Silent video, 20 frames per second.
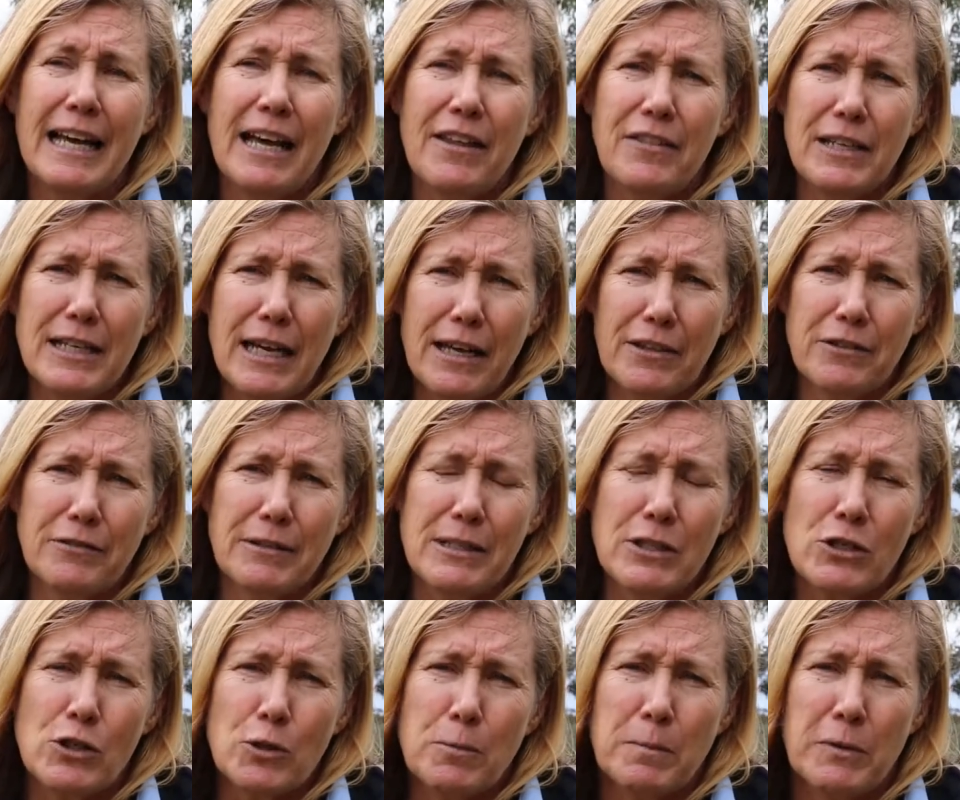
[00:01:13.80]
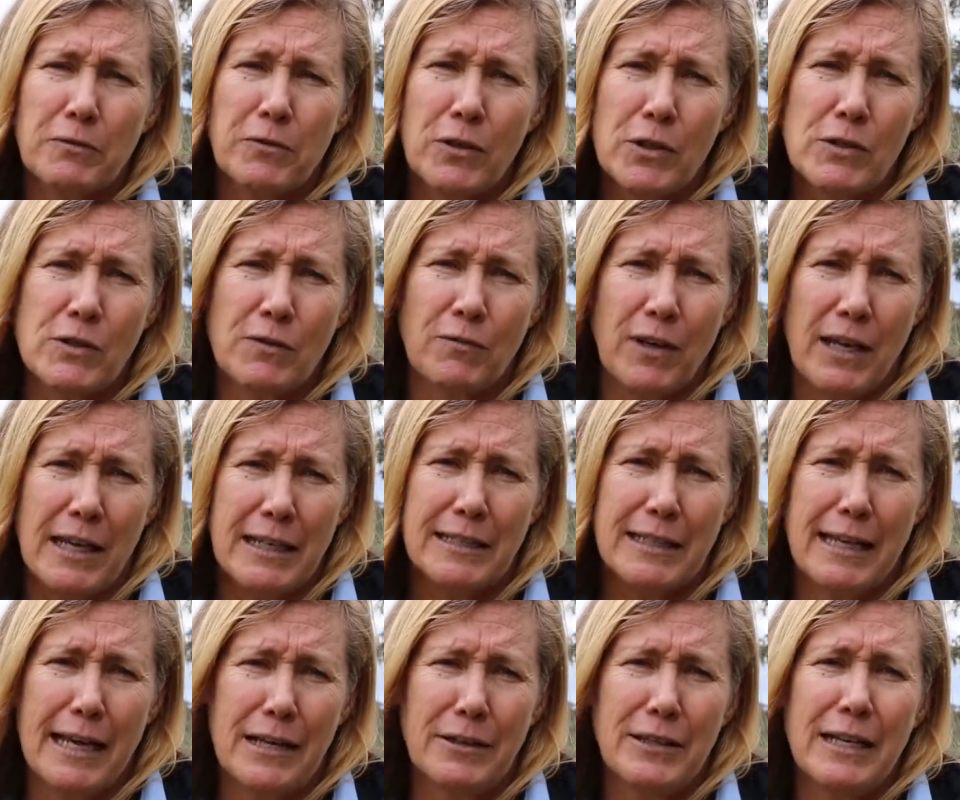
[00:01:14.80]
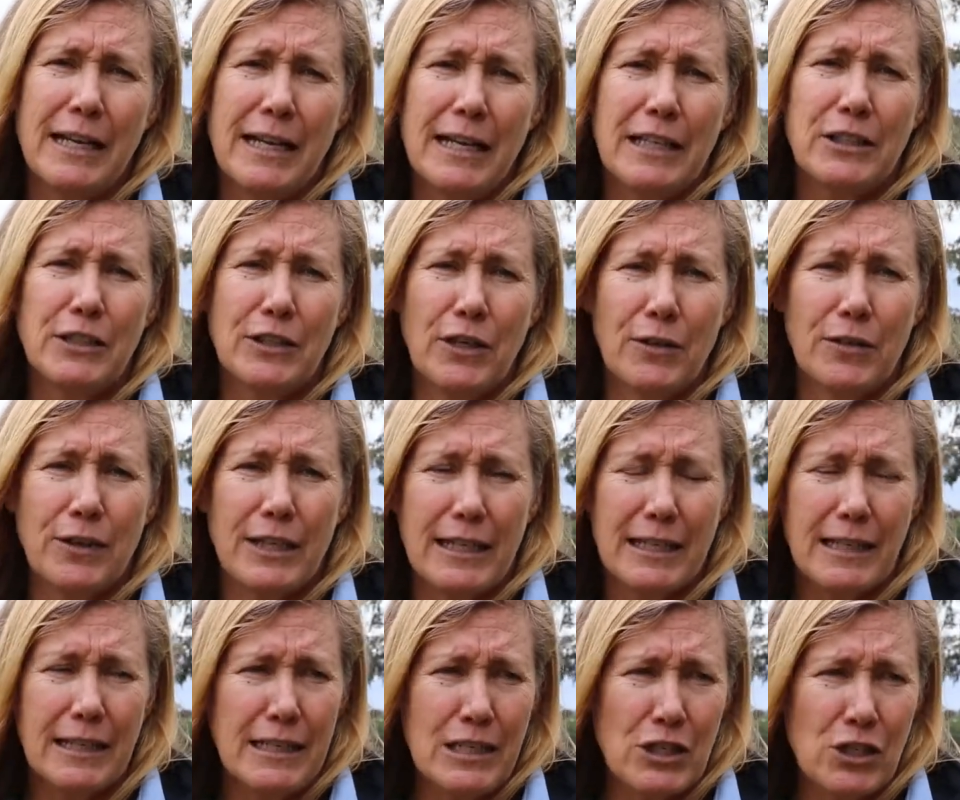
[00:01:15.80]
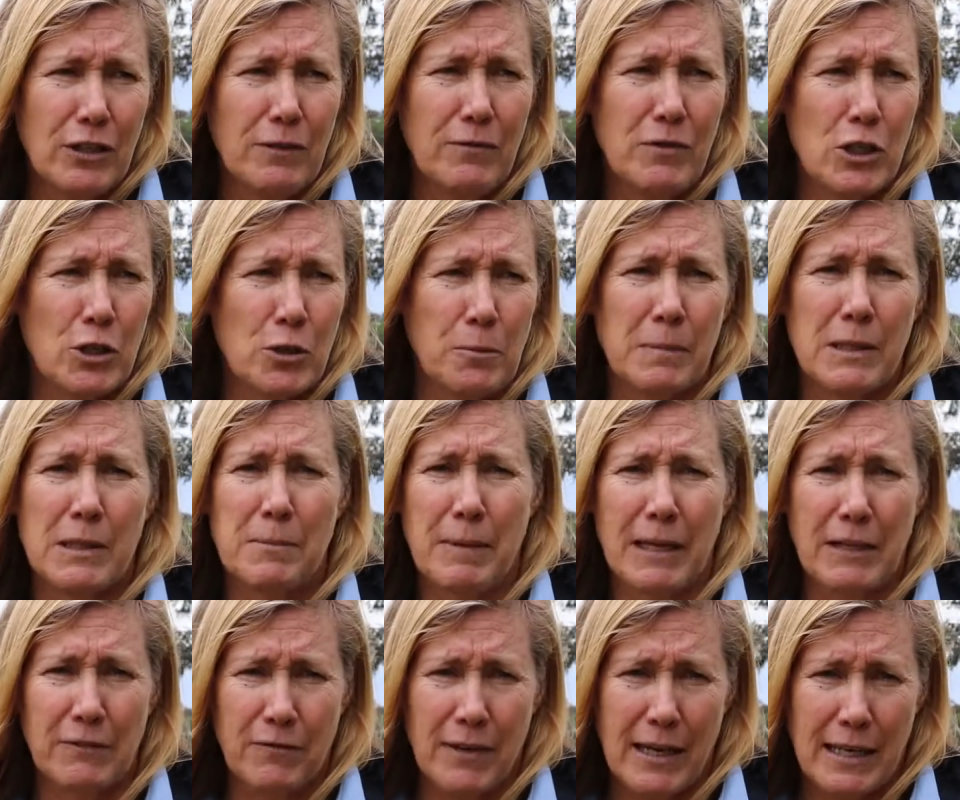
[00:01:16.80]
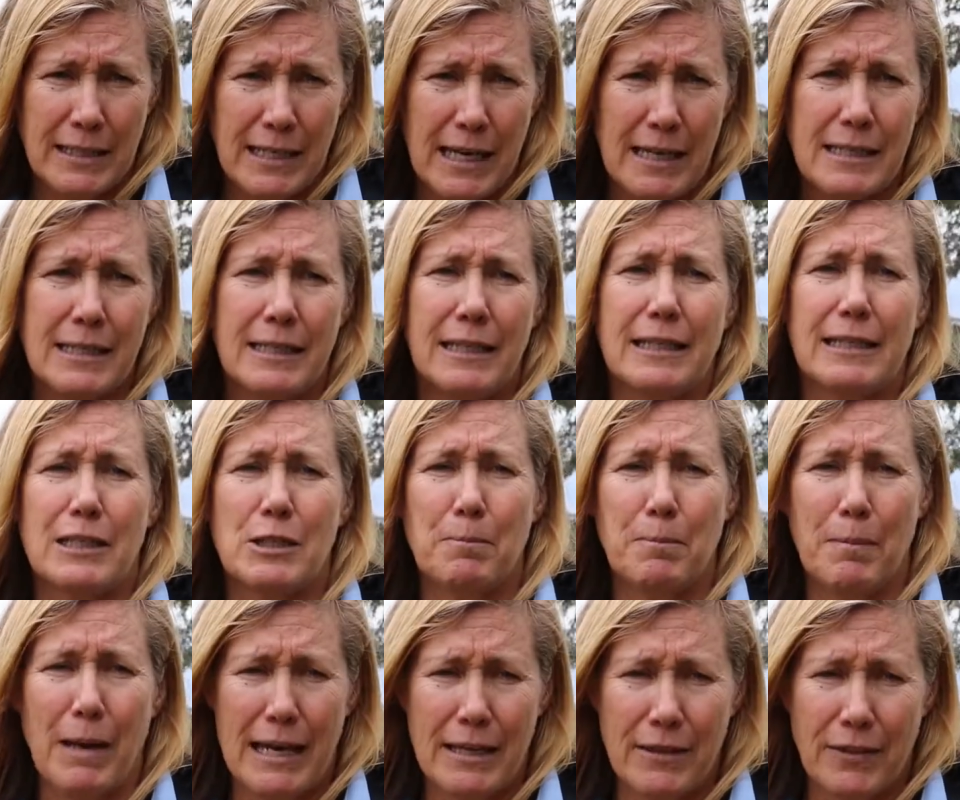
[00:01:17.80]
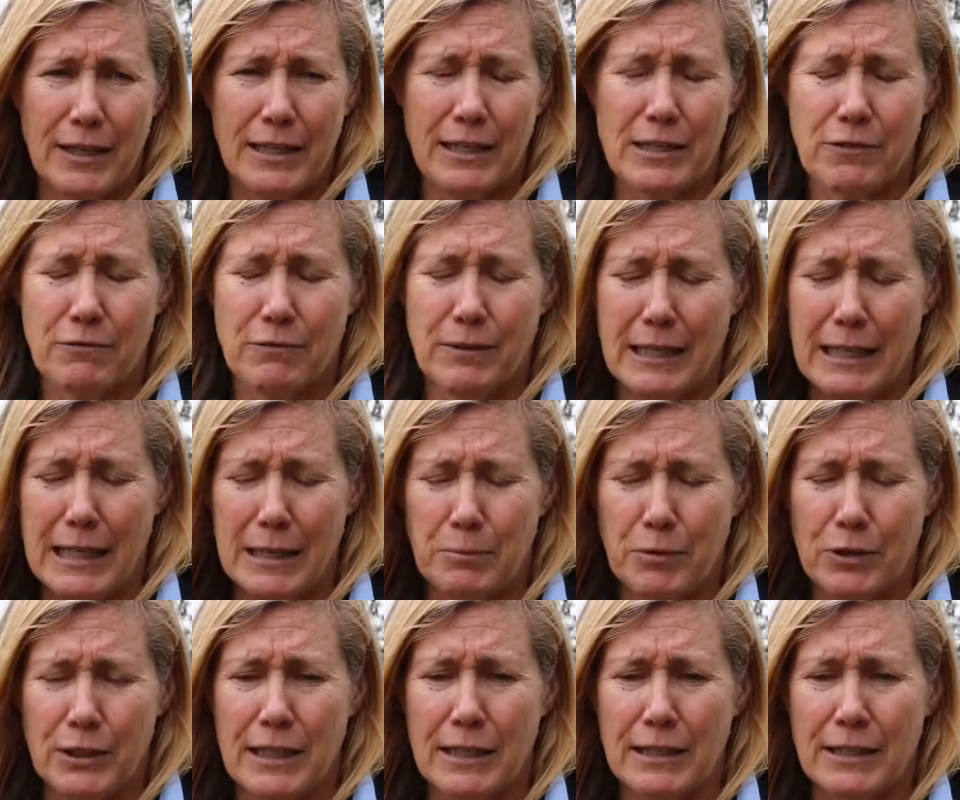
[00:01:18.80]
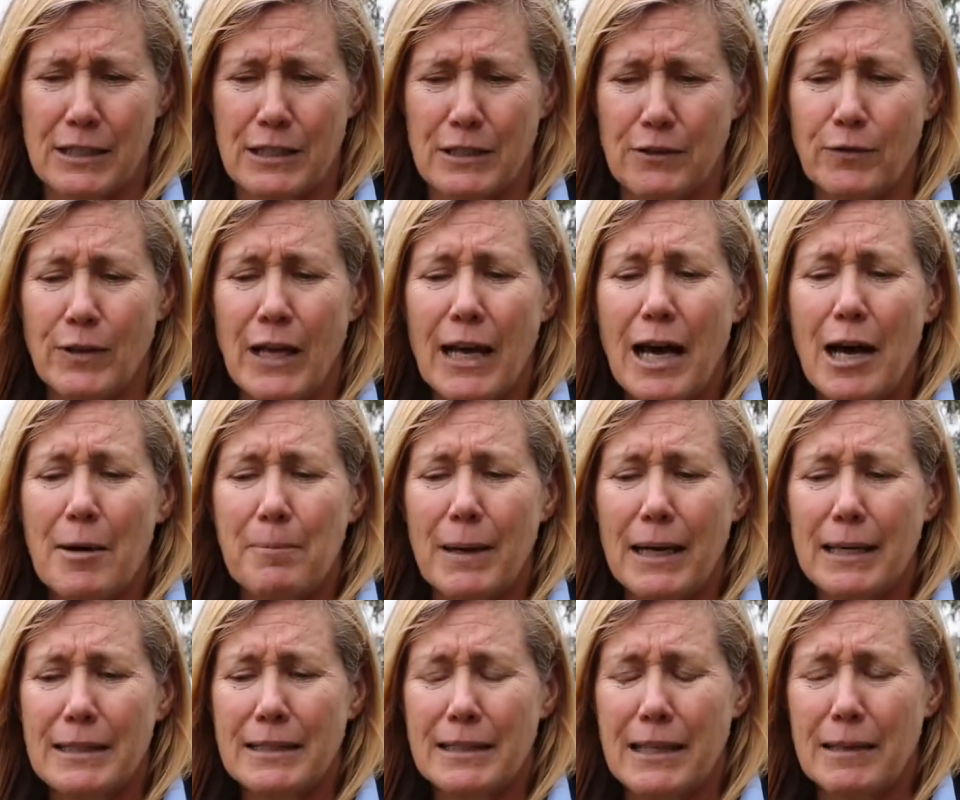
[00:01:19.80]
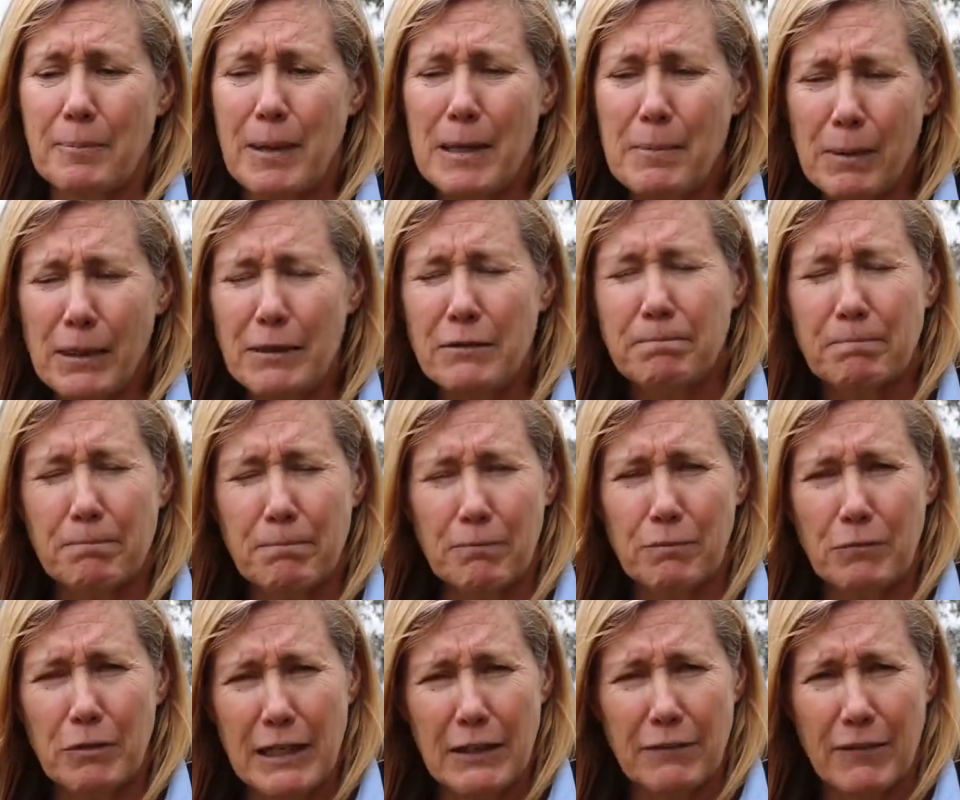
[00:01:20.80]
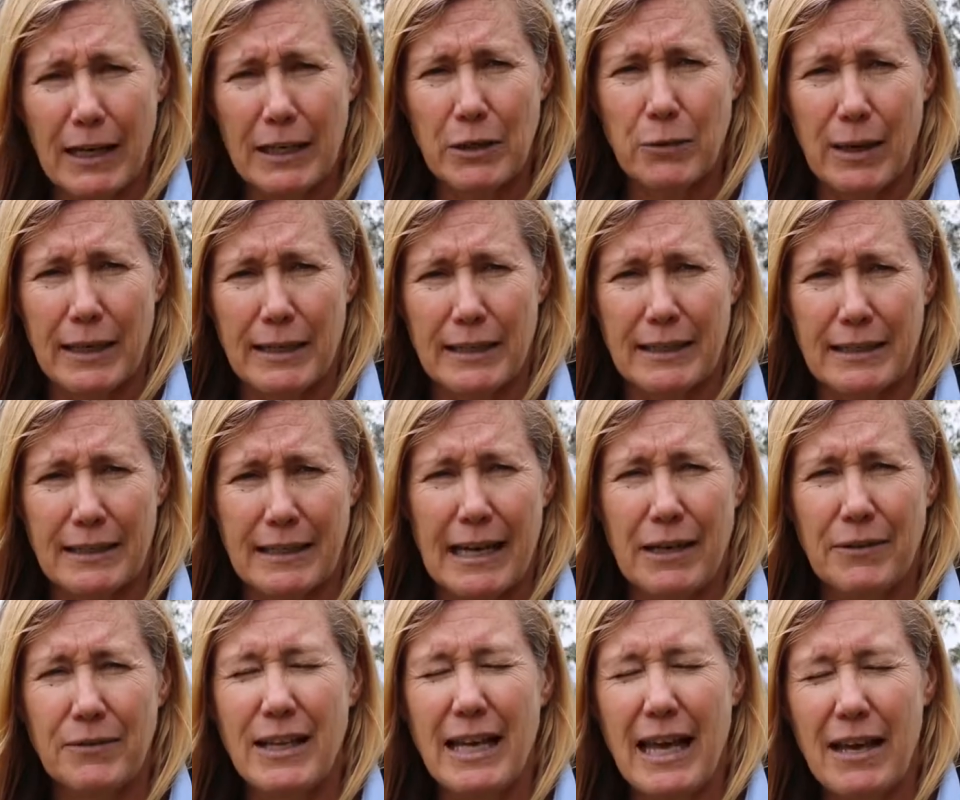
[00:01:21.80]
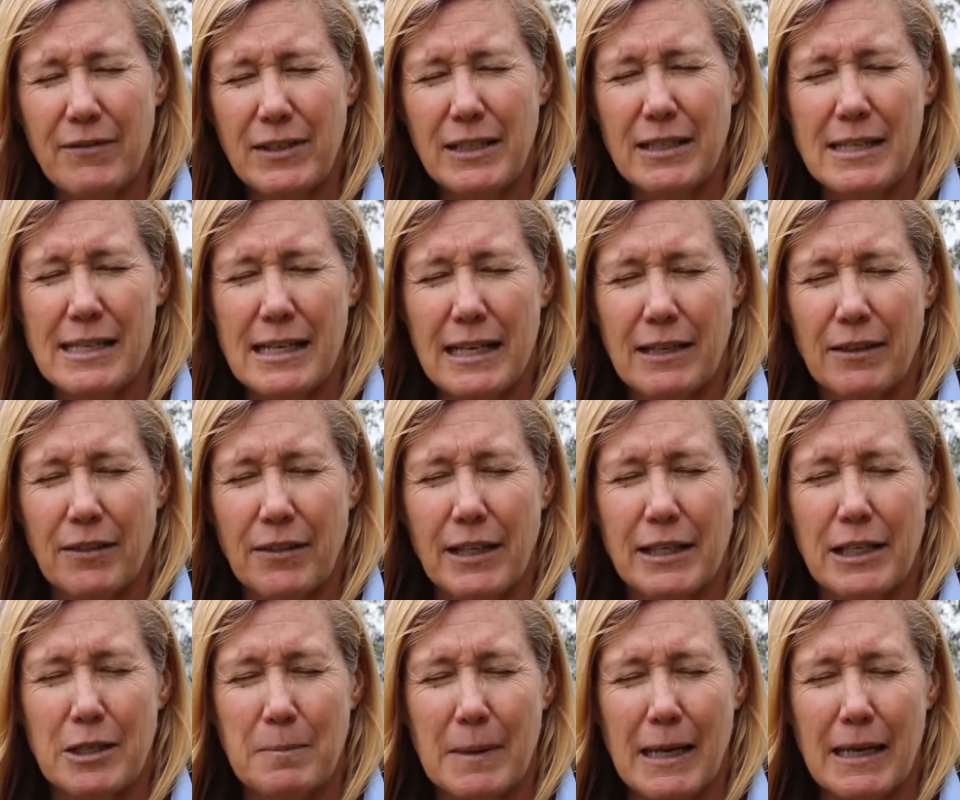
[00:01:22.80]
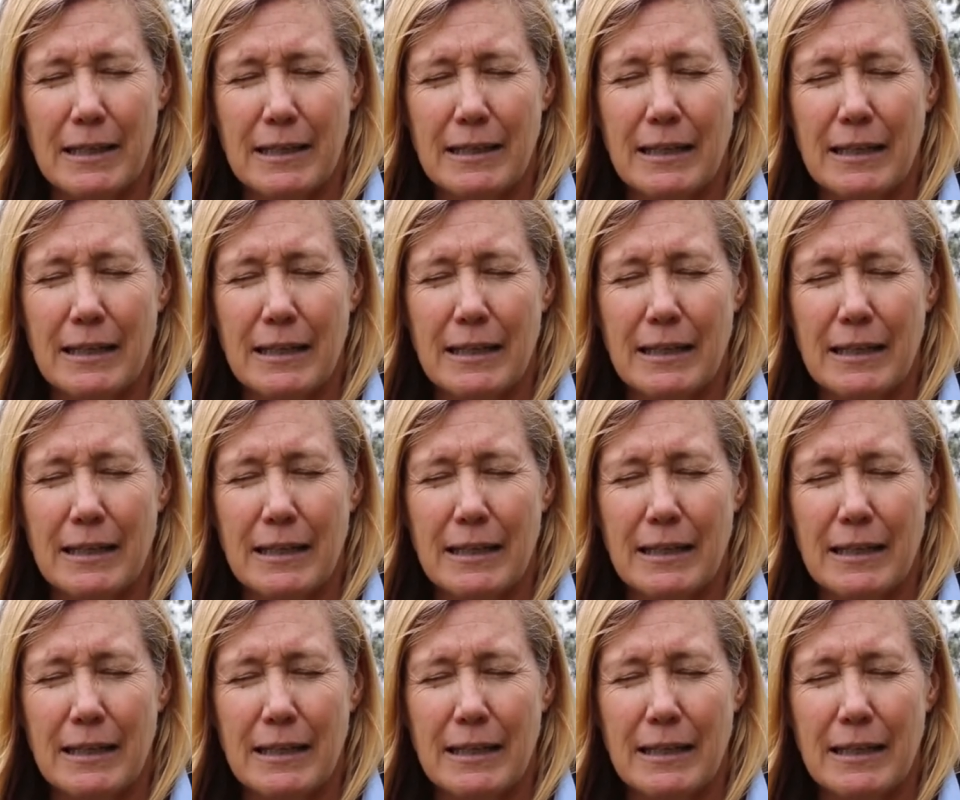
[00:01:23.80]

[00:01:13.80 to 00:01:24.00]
The other is superphosphate. Now, you you know, the addition of soup has been fantastic. It's made things really productive, but people have re-evaluating it now and they're having a second think about it.